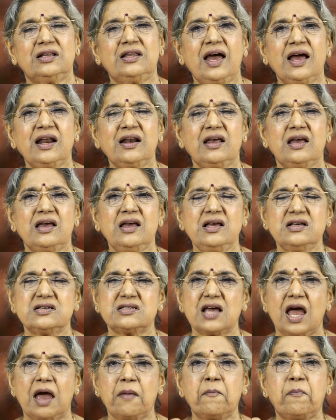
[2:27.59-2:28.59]
then he
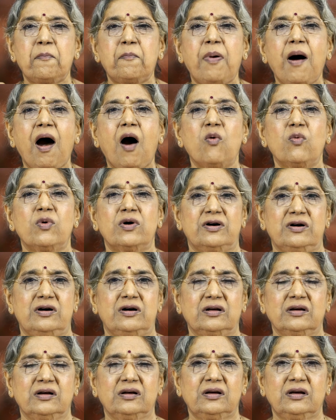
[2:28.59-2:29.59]
is empowered.
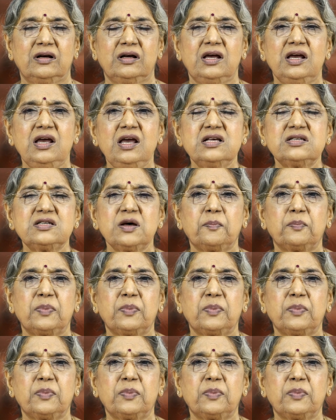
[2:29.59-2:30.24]
He is a